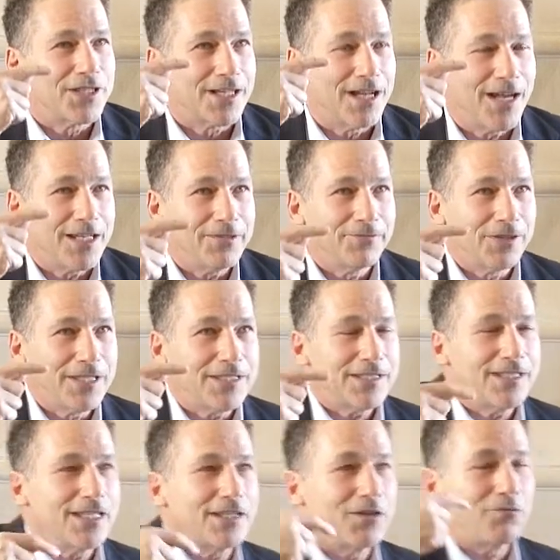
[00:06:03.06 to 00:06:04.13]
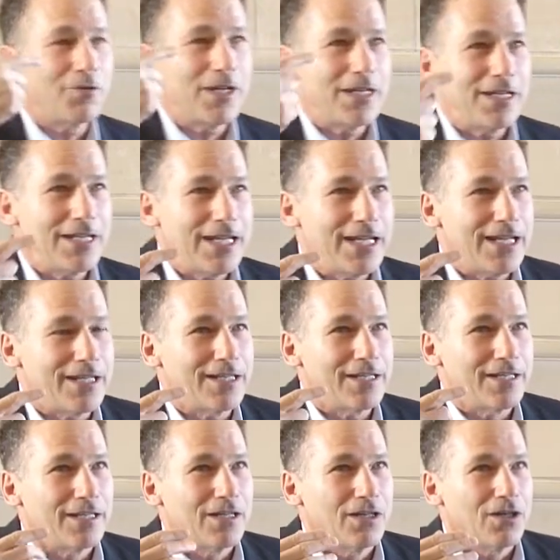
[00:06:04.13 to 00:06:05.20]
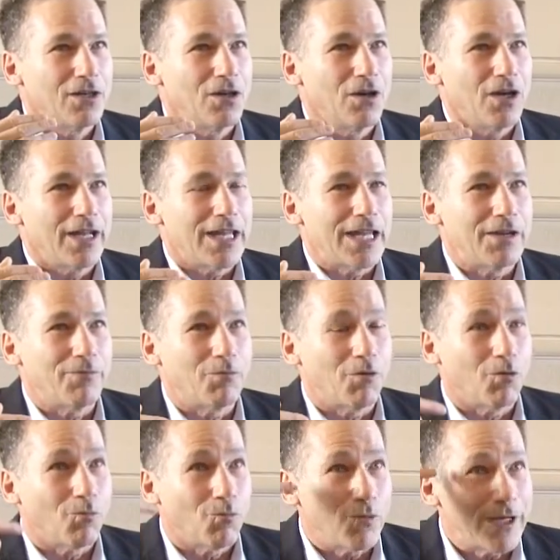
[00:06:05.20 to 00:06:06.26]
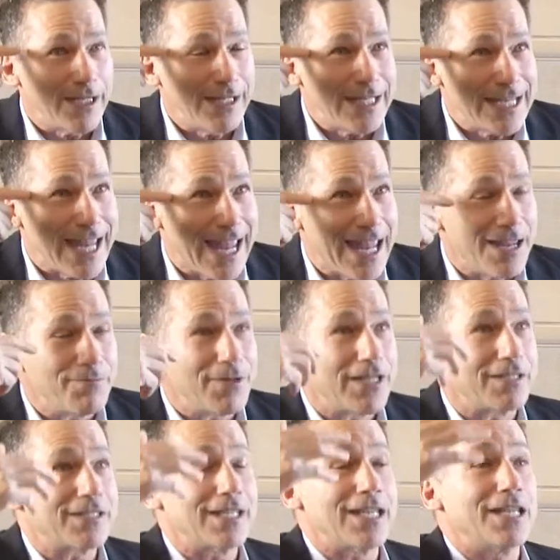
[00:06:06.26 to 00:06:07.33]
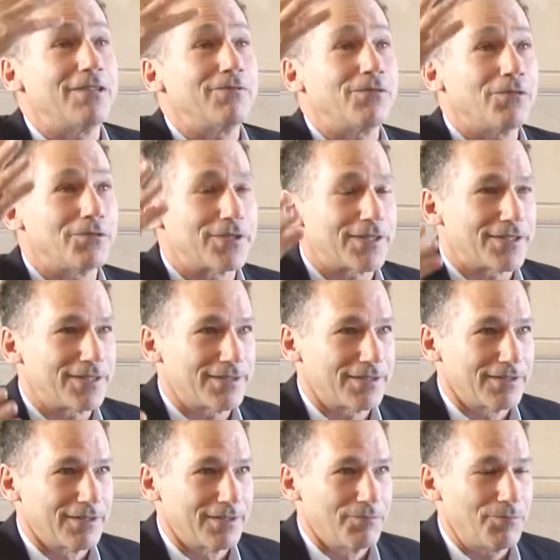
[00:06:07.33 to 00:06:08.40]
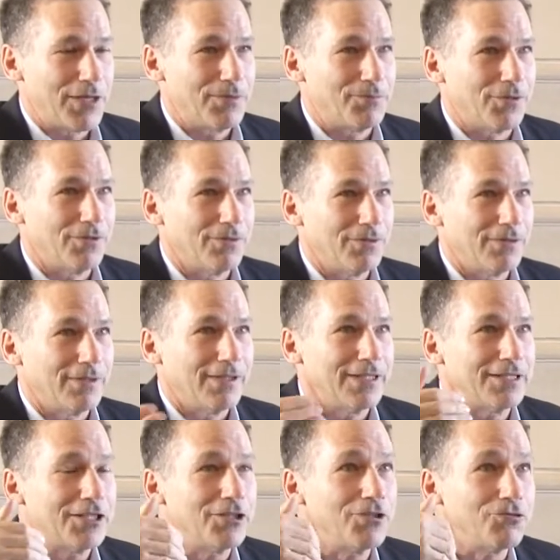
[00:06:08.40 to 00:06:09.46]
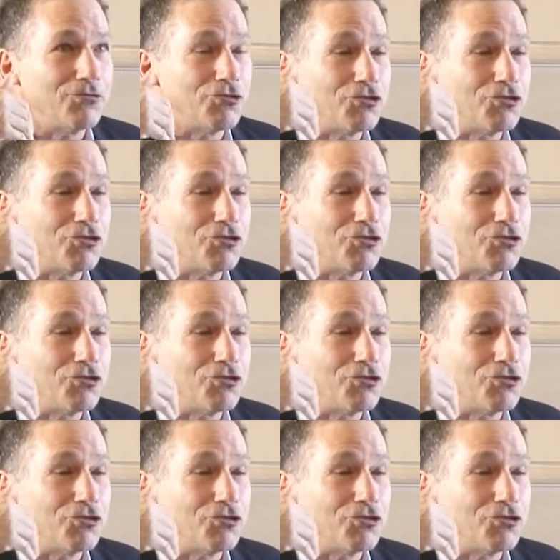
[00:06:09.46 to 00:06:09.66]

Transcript: the kind of listening that we need if we're really aiming to influence people, to